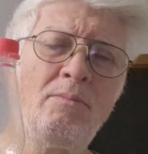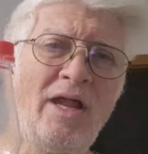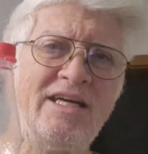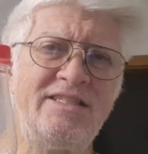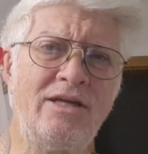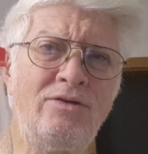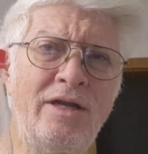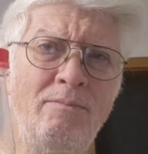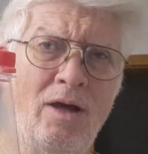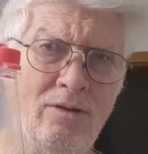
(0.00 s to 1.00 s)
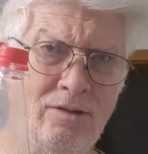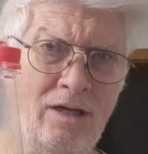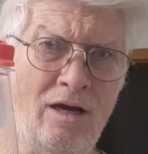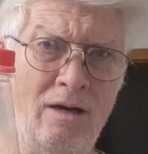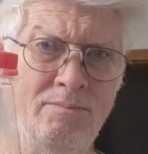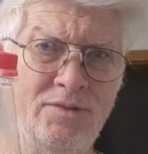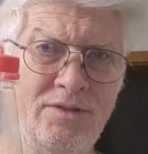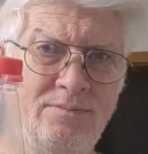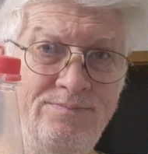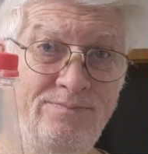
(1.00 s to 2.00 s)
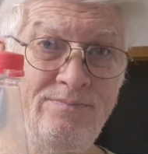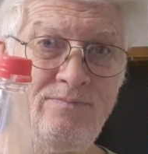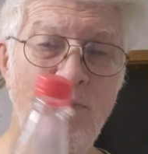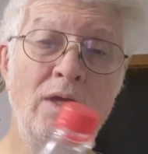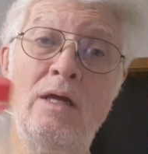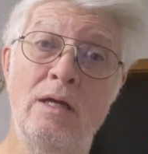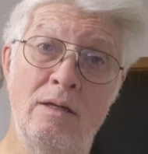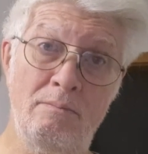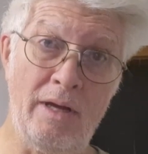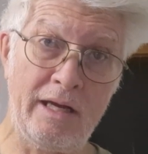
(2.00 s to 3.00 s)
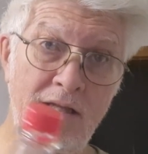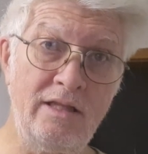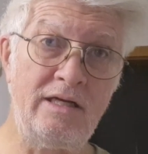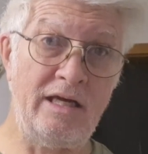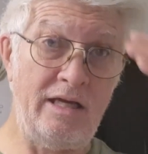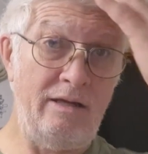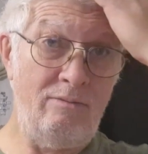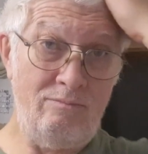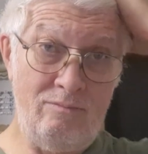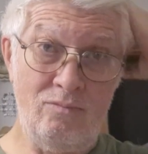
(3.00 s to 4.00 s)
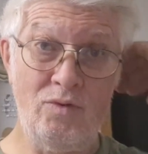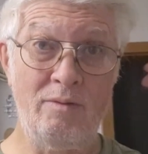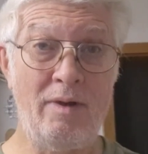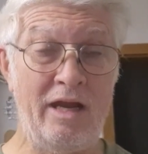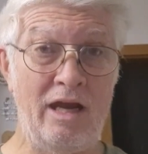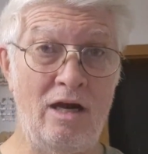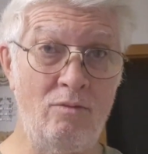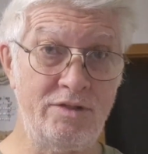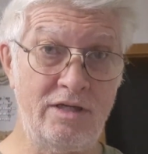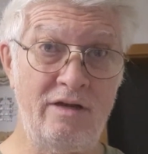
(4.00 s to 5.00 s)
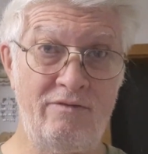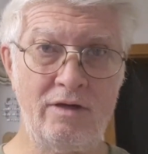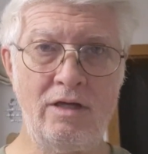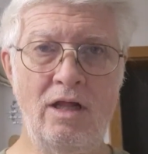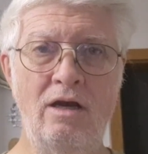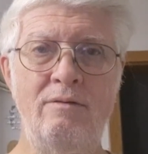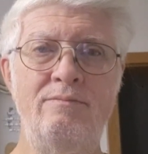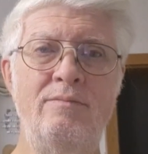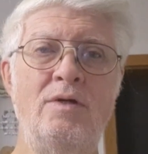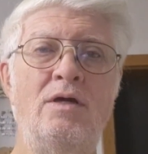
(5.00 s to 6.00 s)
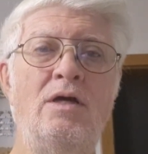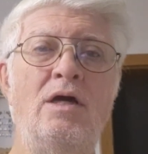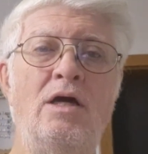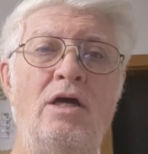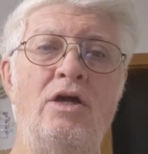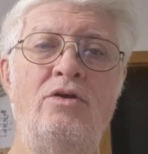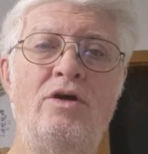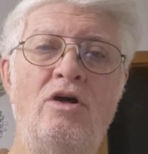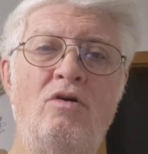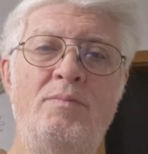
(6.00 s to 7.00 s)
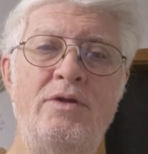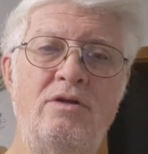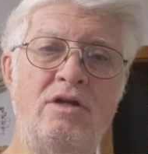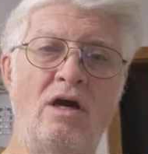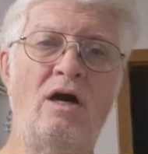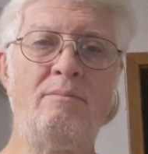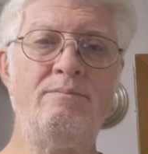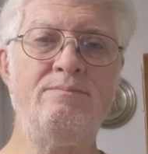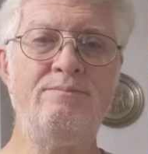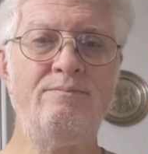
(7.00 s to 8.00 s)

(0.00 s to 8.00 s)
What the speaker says: Plastic drink bottle tops. Back in the day, when my hair was a different color, you would open your top,